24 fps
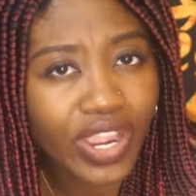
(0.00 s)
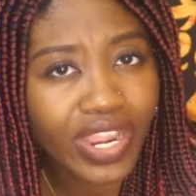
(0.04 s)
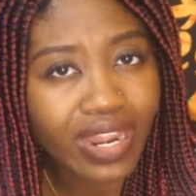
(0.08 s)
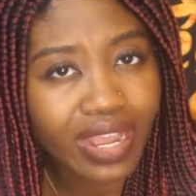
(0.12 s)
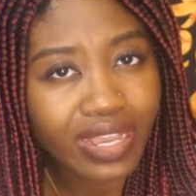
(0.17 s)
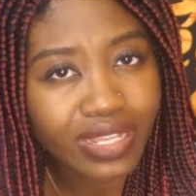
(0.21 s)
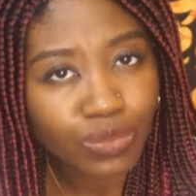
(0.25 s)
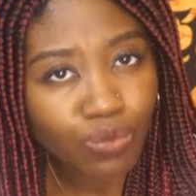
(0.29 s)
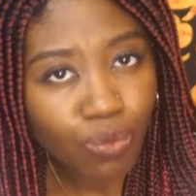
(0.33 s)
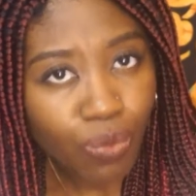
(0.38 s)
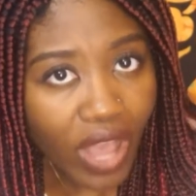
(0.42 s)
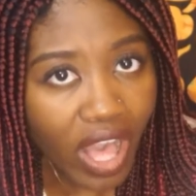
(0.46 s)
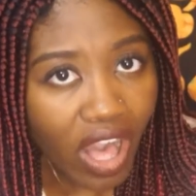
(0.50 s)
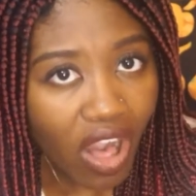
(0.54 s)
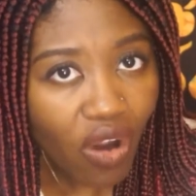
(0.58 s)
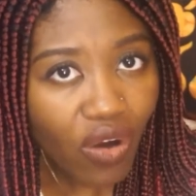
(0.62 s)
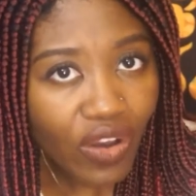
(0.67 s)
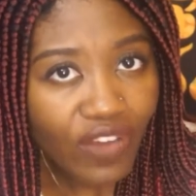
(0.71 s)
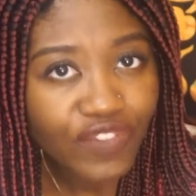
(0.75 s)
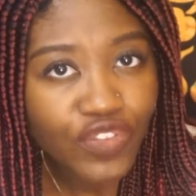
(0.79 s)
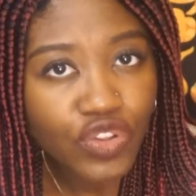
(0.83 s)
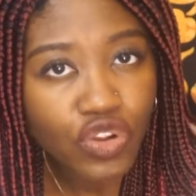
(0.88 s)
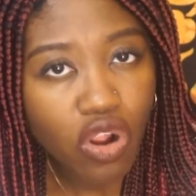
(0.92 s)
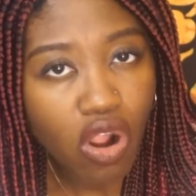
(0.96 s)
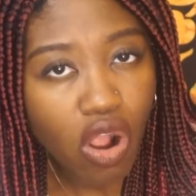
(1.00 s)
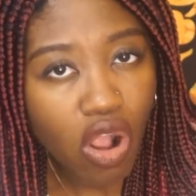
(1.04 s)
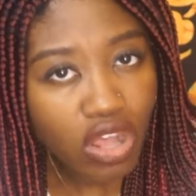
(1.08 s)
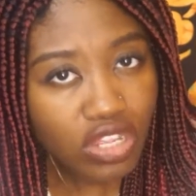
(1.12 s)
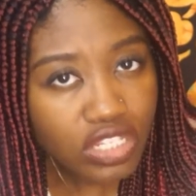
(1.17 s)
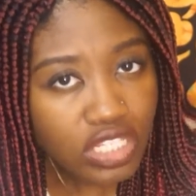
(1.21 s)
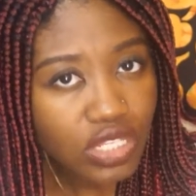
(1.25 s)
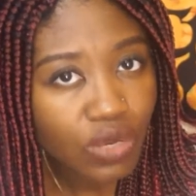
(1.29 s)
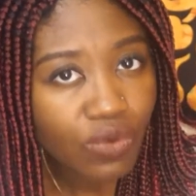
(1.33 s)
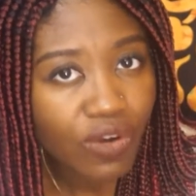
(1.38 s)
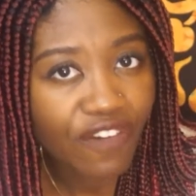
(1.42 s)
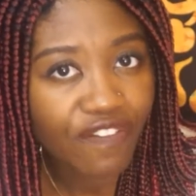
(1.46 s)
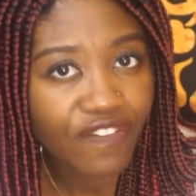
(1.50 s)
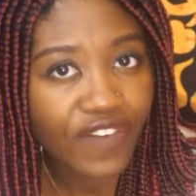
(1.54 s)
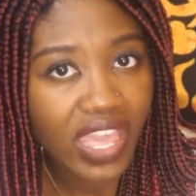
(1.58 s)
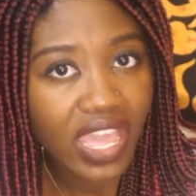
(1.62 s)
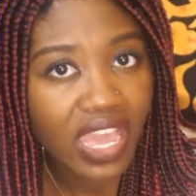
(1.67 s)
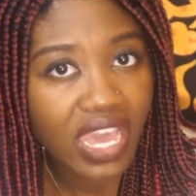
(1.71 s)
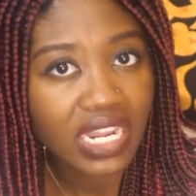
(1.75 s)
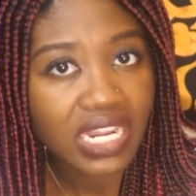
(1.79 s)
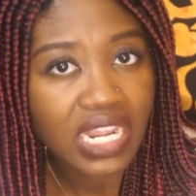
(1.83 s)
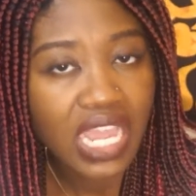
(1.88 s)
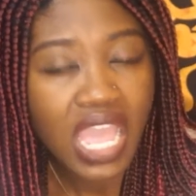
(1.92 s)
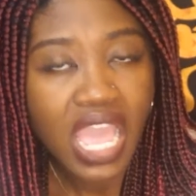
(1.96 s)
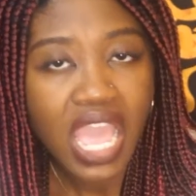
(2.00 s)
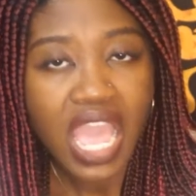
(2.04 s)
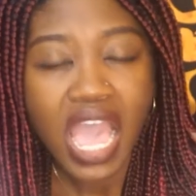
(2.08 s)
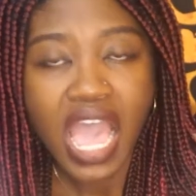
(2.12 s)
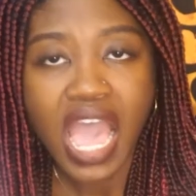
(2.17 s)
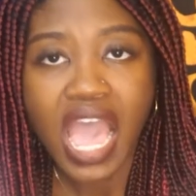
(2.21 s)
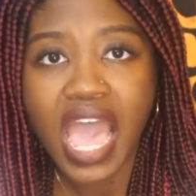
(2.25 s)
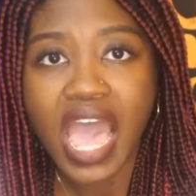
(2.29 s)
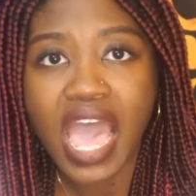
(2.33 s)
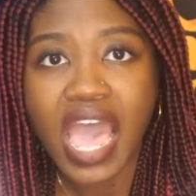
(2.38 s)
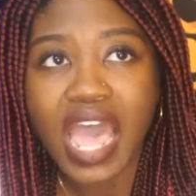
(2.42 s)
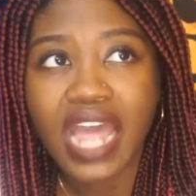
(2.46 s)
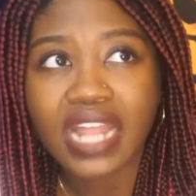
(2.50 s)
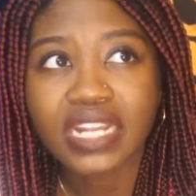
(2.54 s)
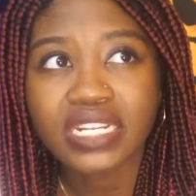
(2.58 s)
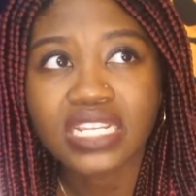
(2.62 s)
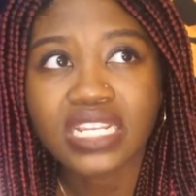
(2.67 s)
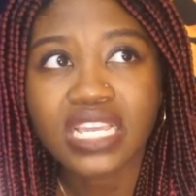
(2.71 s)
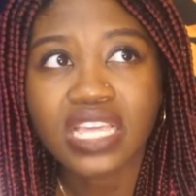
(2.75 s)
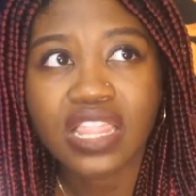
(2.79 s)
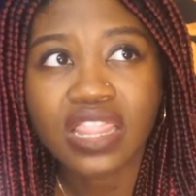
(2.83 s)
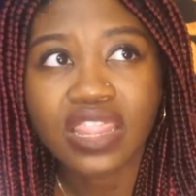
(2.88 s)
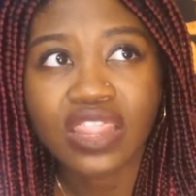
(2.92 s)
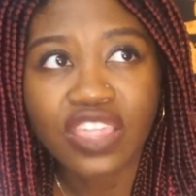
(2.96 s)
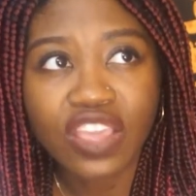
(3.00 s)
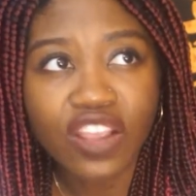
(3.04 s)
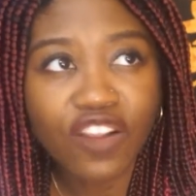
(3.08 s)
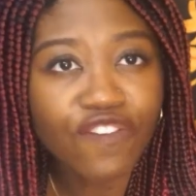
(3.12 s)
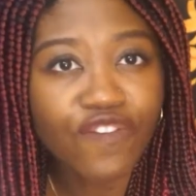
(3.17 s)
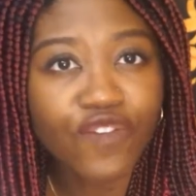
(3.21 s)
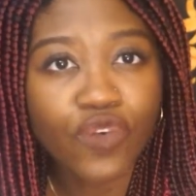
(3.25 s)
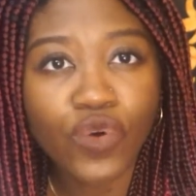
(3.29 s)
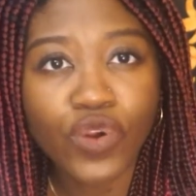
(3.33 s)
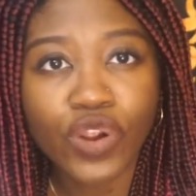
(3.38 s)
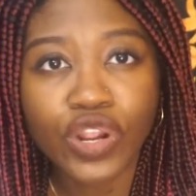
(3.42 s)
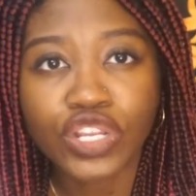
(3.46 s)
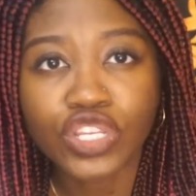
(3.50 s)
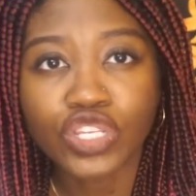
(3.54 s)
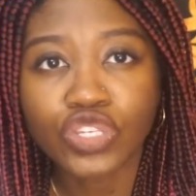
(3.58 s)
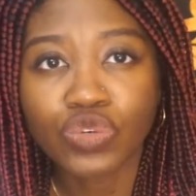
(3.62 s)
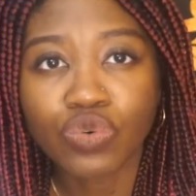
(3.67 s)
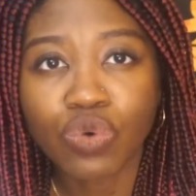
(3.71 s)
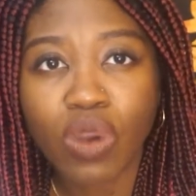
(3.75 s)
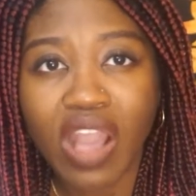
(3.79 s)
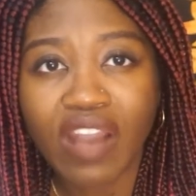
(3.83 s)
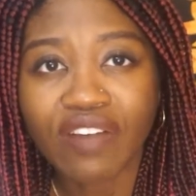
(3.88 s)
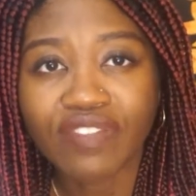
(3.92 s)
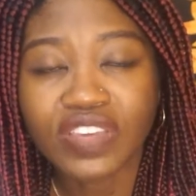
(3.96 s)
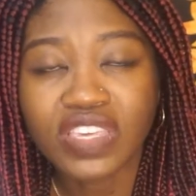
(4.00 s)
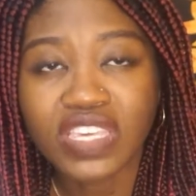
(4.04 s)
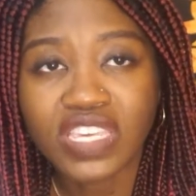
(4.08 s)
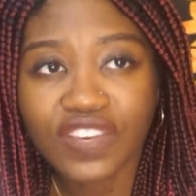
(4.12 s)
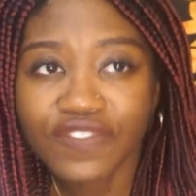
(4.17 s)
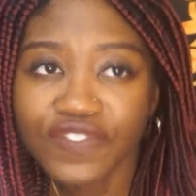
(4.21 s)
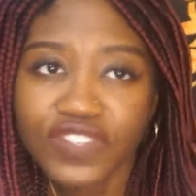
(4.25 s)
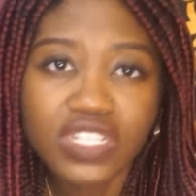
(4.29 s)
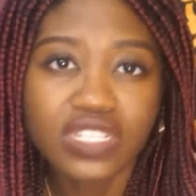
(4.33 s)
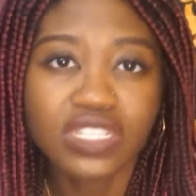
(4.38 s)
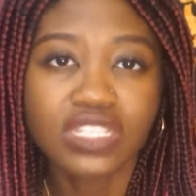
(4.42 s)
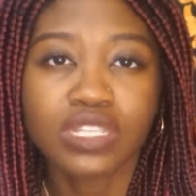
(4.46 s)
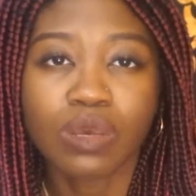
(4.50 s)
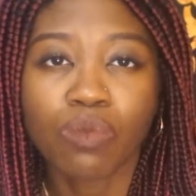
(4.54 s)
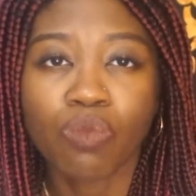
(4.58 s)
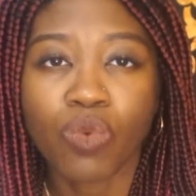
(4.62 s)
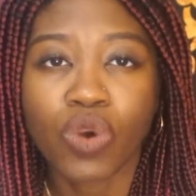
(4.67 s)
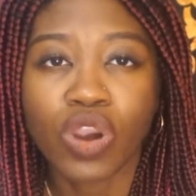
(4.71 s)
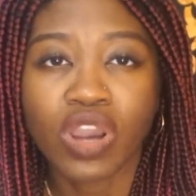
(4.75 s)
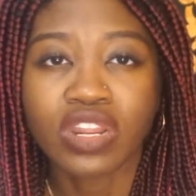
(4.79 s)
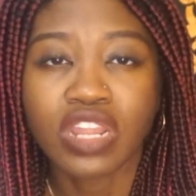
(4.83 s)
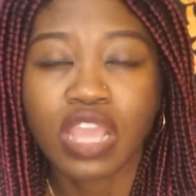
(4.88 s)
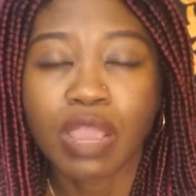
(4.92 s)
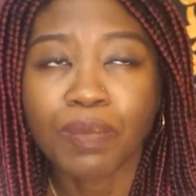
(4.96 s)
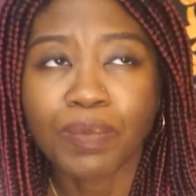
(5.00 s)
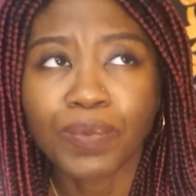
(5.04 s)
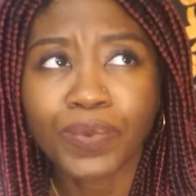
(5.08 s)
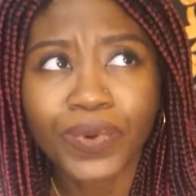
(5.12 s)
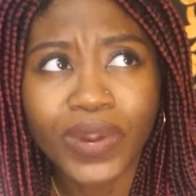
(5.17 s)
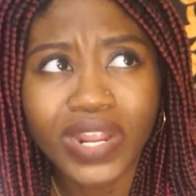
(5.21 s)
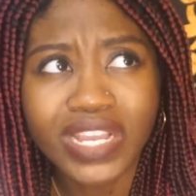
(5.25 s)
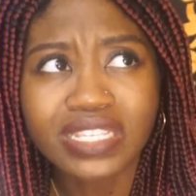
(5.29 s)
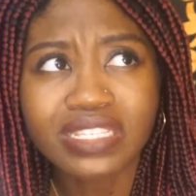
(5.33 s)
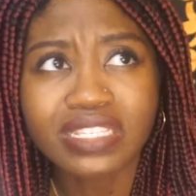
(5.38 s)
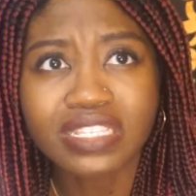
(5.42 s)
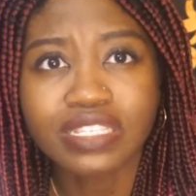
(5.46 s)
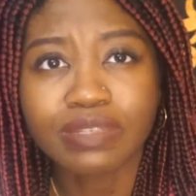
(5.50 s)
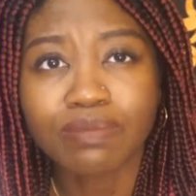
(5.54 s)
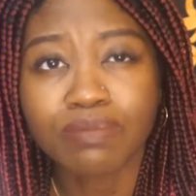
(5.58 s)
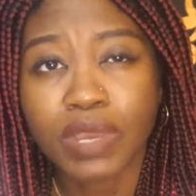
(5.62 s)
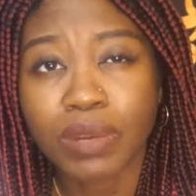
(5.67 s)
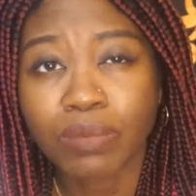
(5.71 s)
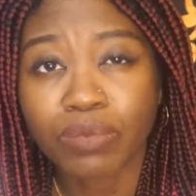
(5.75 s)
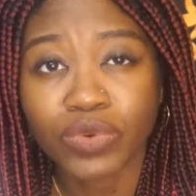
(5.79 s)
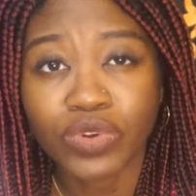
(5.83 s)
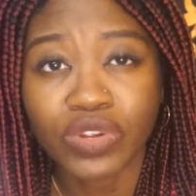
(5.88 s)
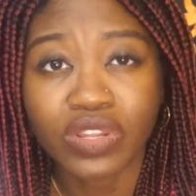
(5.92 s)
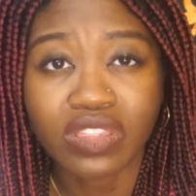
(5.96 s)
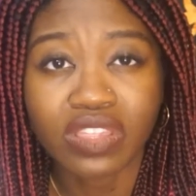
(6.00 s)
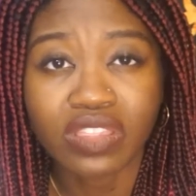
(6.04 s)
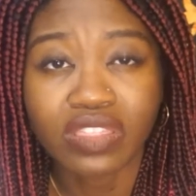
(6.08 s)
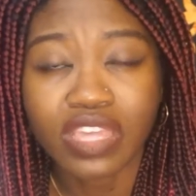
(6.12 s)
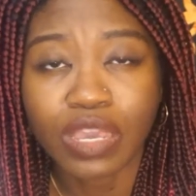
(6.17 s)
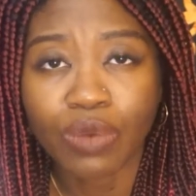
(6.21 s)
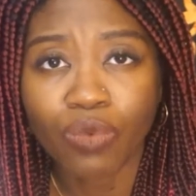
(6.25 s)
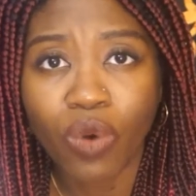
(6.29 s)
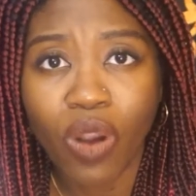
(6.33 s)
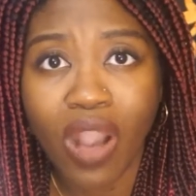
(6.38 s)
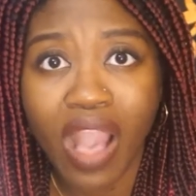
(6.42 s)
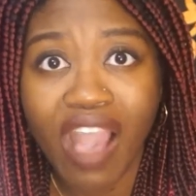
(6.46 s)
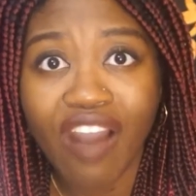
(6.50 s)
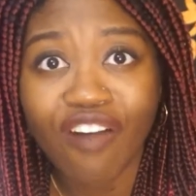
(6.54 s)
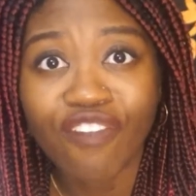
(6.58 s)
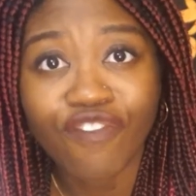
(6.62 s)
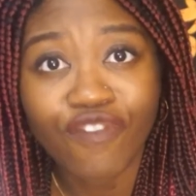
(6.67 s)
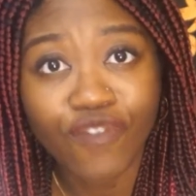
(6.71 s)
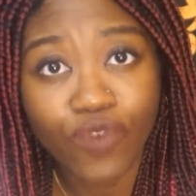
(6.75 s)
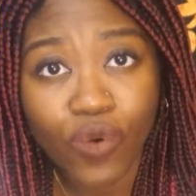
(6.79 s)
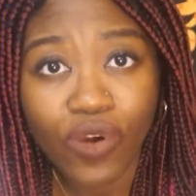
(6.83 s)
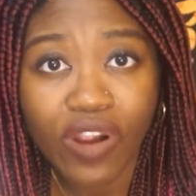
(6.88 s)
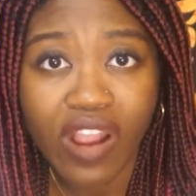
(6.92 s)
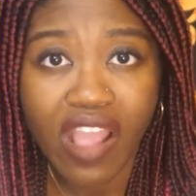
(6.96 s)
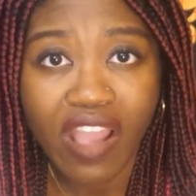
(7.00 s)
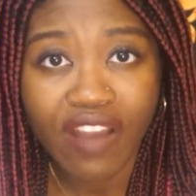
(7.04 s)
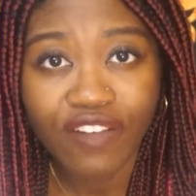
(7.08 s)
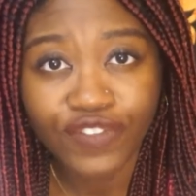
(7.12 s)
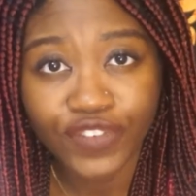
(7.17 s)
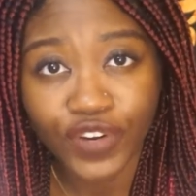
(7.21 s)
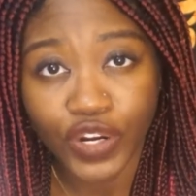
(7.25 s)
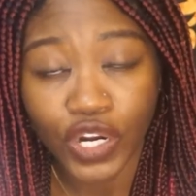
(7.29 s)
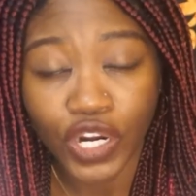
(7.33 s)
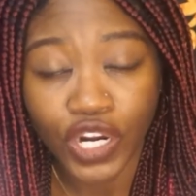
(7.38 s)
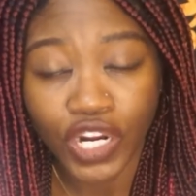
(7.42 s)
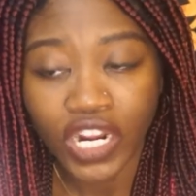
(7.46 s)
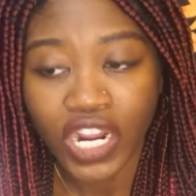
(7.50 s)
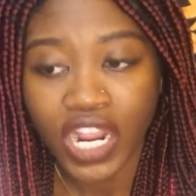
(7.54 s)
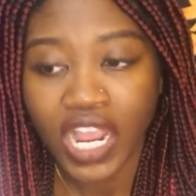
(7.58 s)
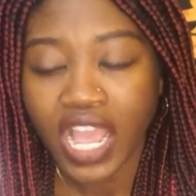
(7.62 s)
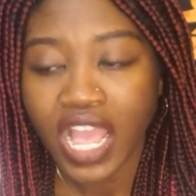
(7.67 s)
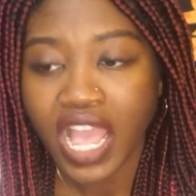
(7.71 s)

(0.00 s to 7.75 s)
it as well if you're also a fan, and therefore you have gifted someone a priceless memory that they will have forever,